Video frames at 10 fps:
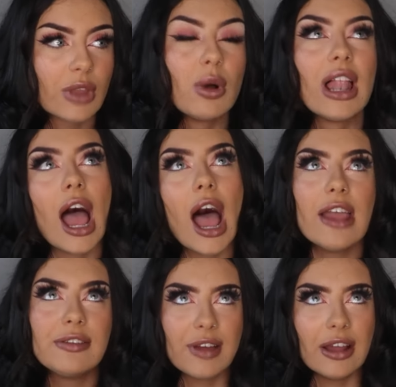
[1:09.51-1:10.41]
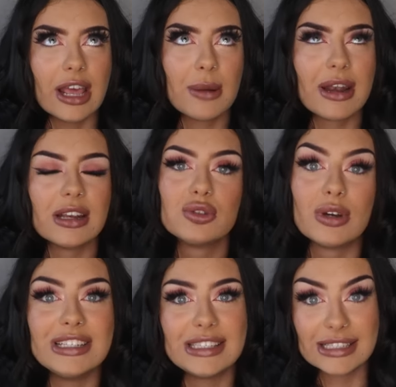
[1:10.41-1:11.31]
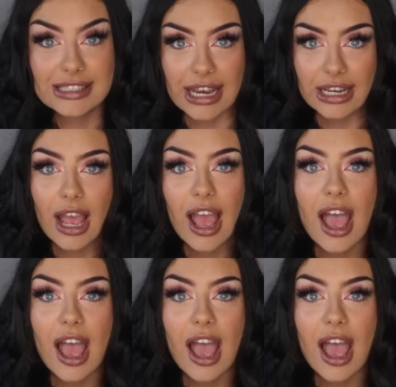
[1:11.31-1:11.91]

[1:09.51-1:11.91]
well, I found out about it in 2016.